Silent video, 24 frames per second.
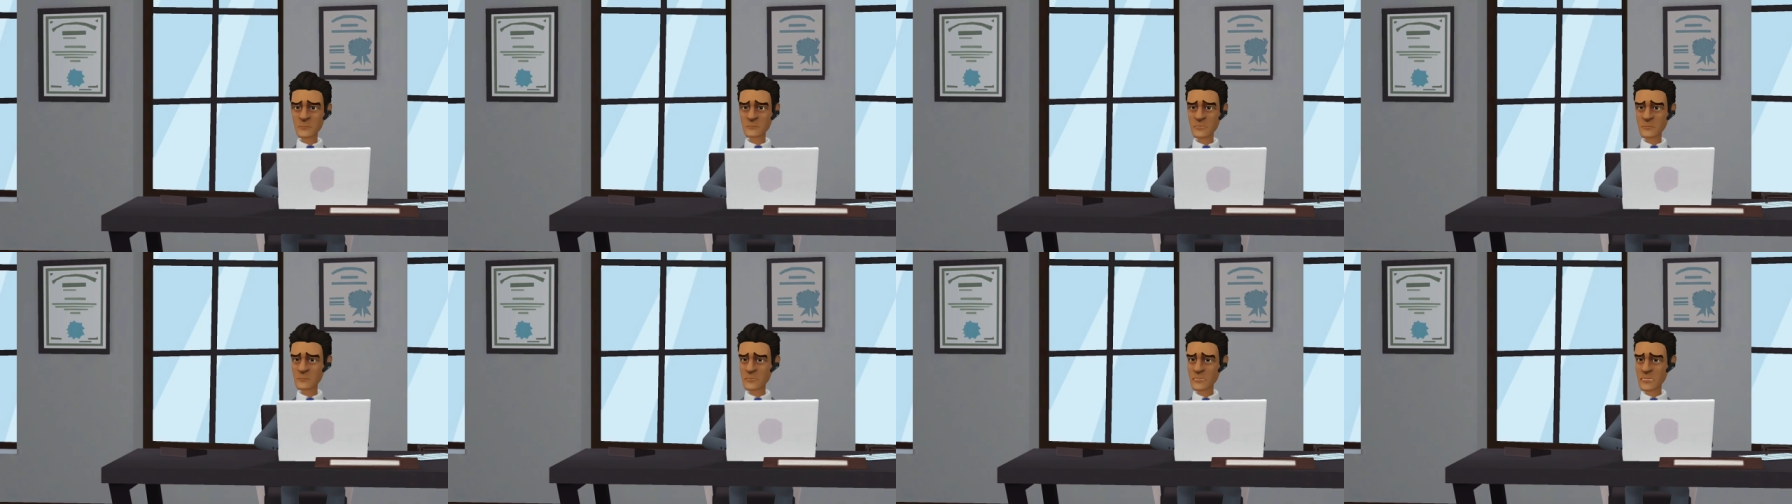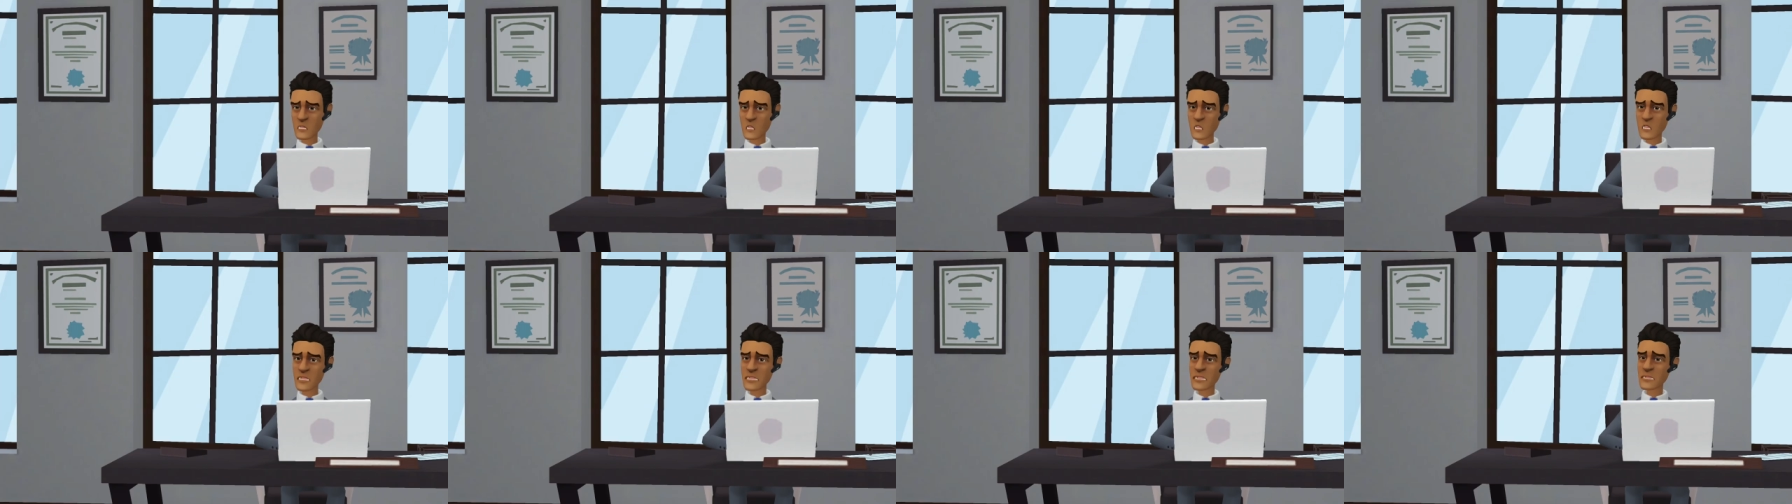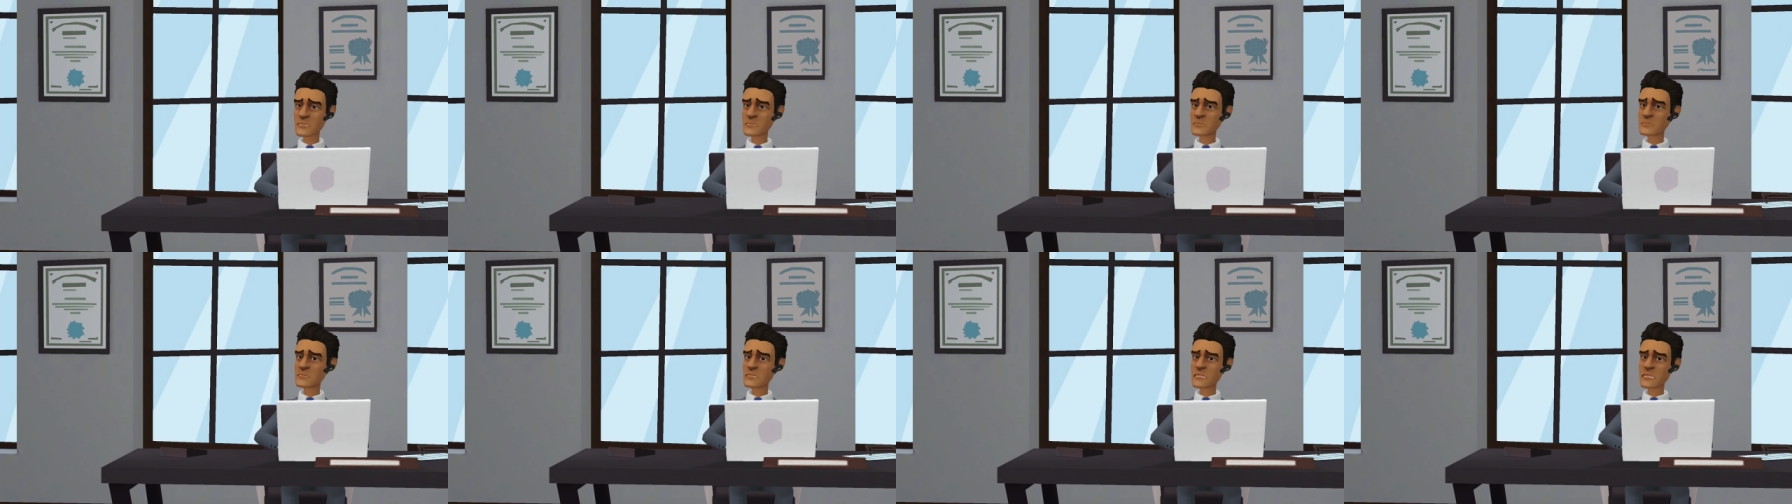I'm
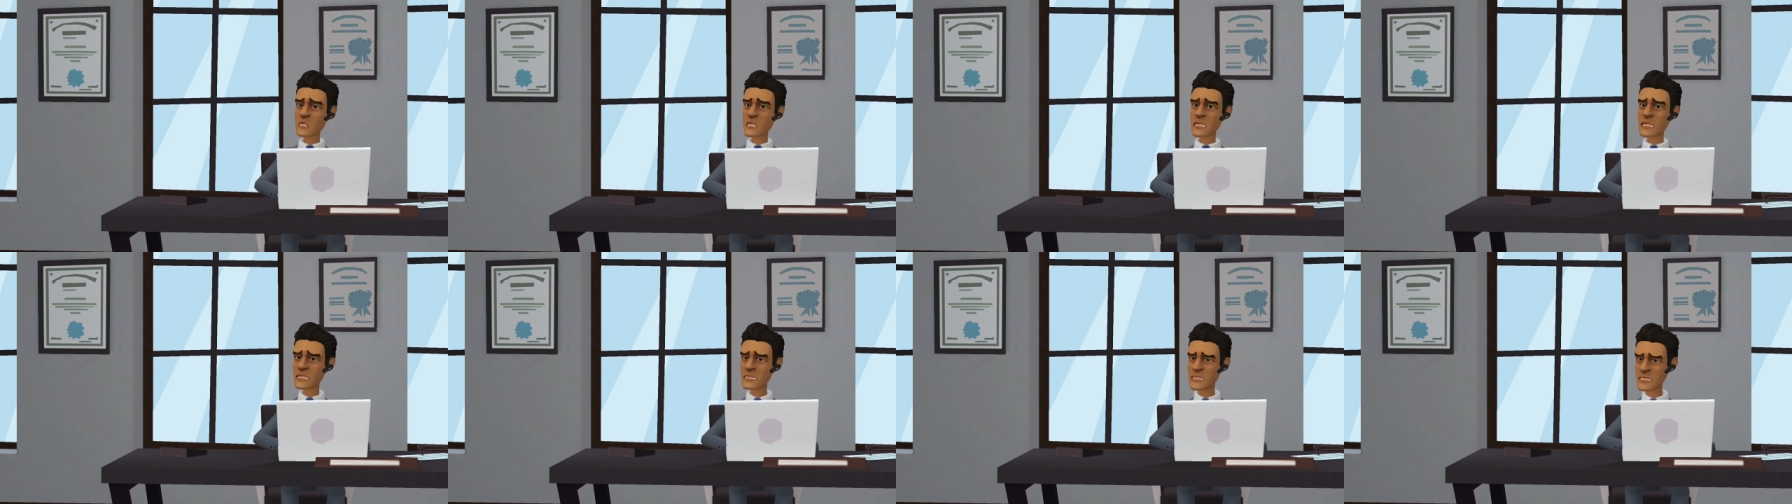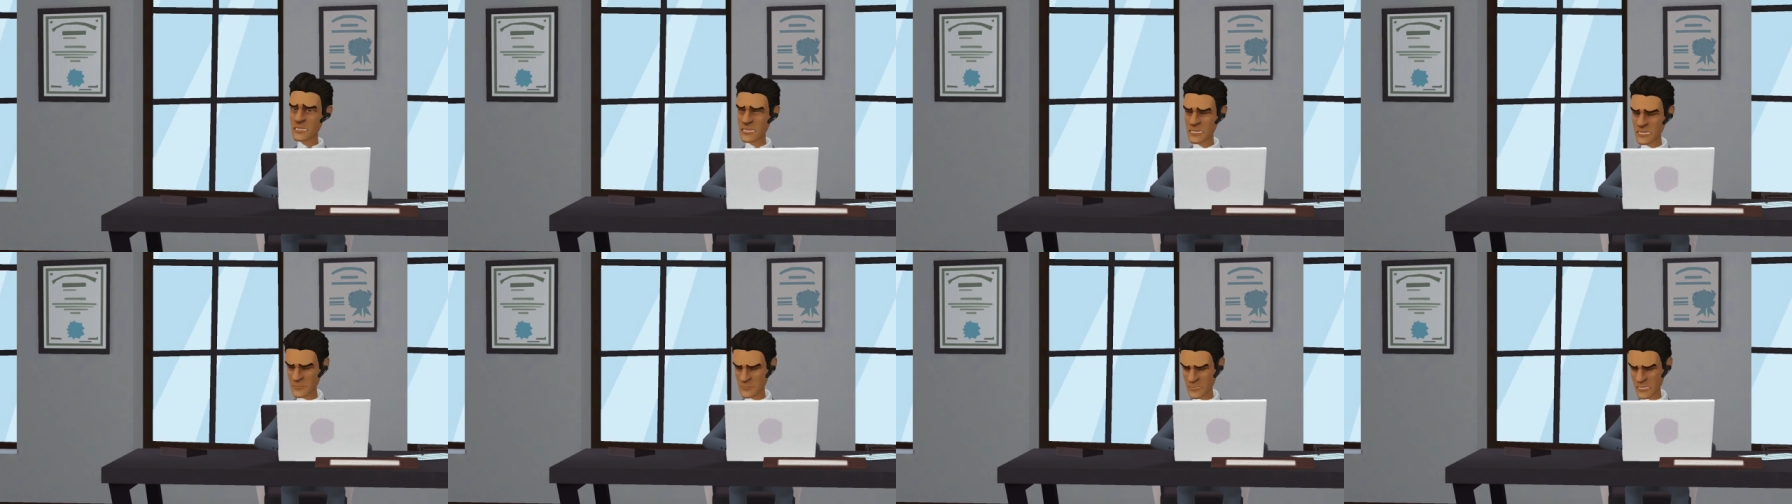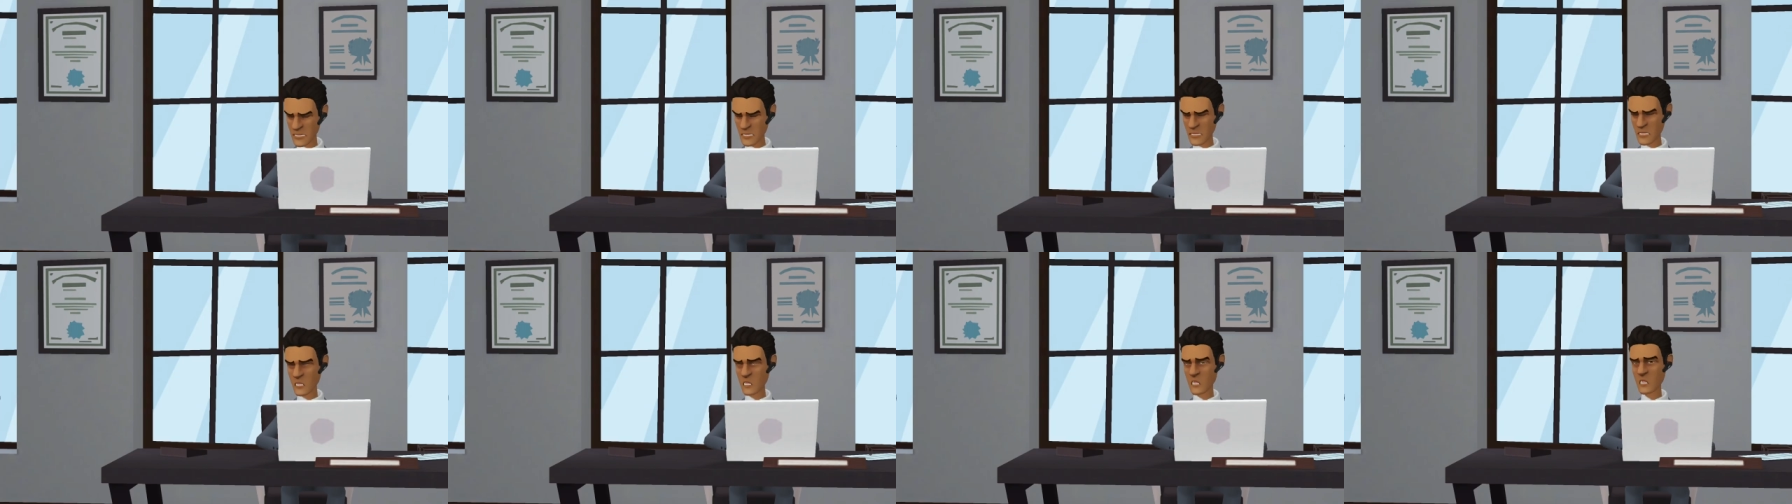sorry, I wish I had
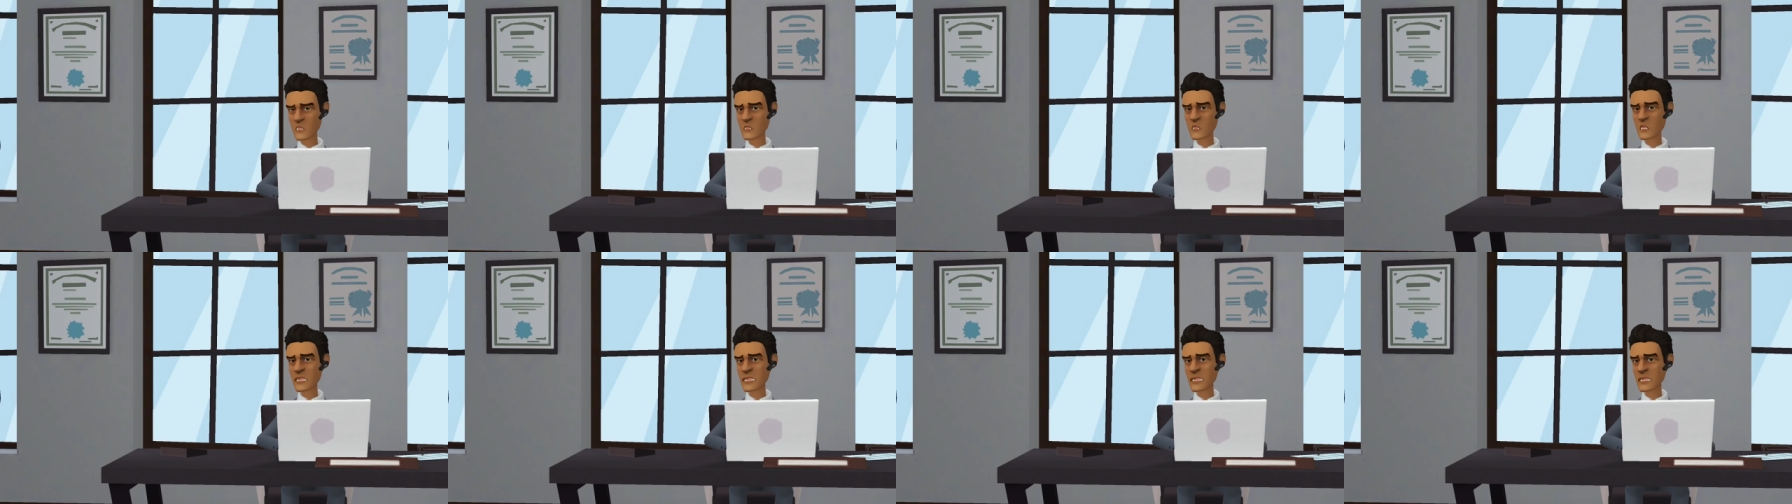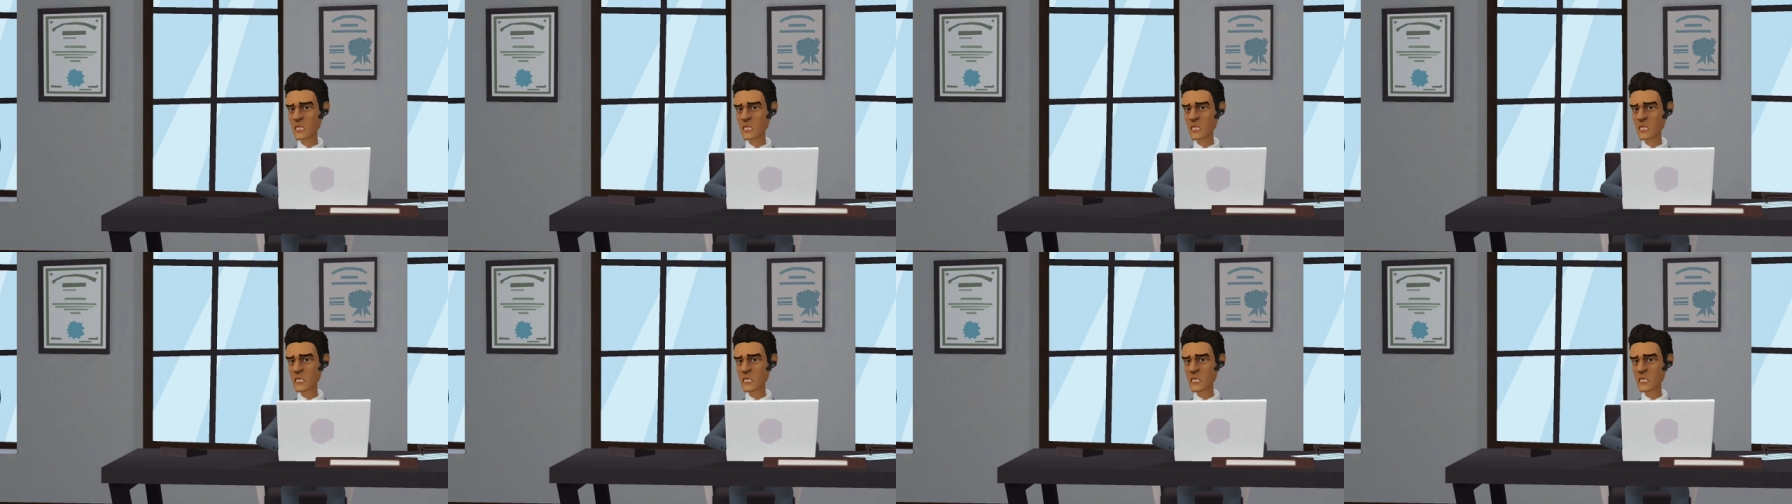better news for